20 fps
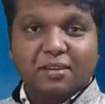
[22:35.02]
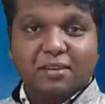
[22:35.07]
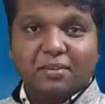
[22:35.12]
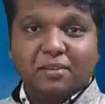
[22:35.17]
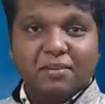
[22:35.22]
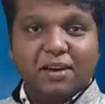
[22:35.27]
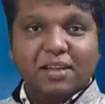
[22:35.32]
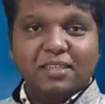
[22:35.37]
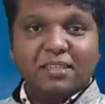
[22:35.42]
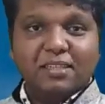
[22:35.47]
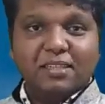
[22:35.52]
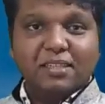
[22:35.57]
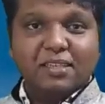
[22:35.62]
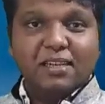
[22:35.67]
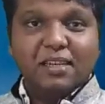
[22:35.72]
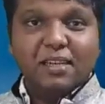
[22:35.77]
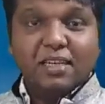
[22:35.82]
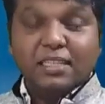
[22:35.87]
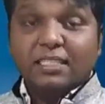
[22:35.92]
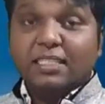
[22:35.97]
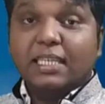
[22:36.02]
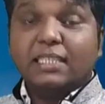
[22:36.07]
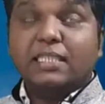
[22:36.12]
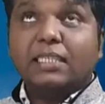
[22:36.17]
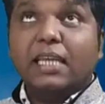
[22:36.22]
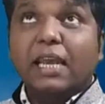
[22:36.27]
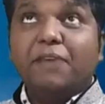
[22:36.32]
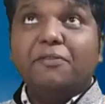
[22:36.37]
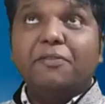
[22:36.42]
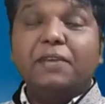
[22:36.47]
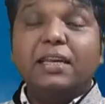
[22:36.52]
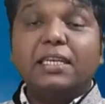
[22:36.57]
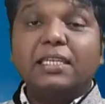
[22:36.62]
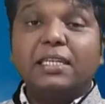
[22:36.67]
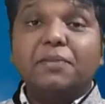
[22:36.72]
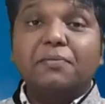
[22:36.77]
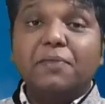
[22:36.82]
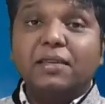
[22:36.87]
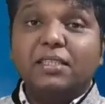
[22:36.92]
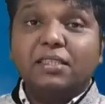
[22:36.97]
right? Just every
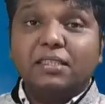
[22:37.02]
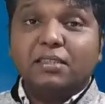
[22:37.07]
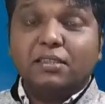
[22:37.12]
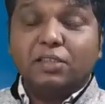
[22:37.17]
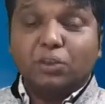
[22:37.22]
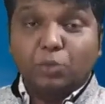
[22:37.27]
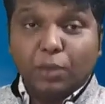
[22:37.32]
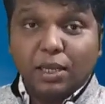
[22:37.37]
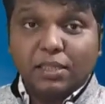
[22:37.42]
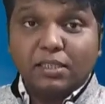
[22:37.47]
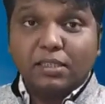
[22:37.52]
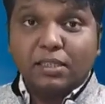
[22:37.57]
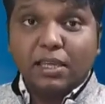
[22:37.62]
time when students,